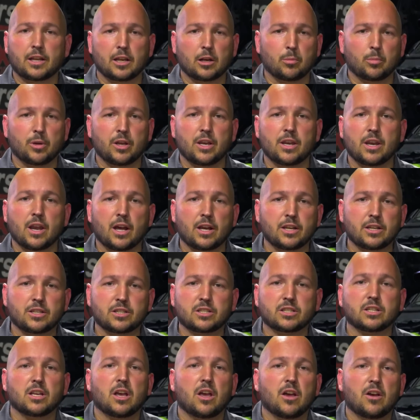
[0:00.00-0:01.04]
It'll be a
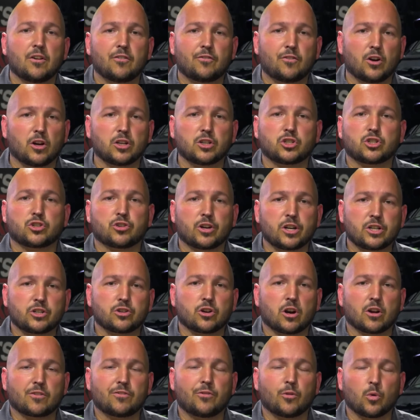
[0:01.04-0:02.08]
nice, fun street
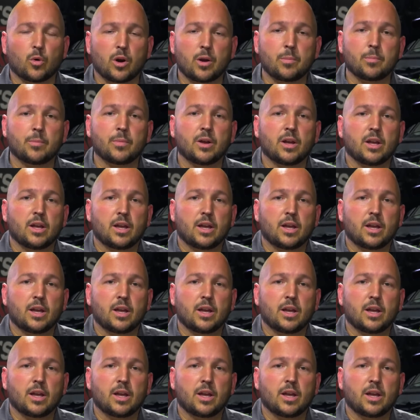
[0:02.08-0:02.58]
truck for him,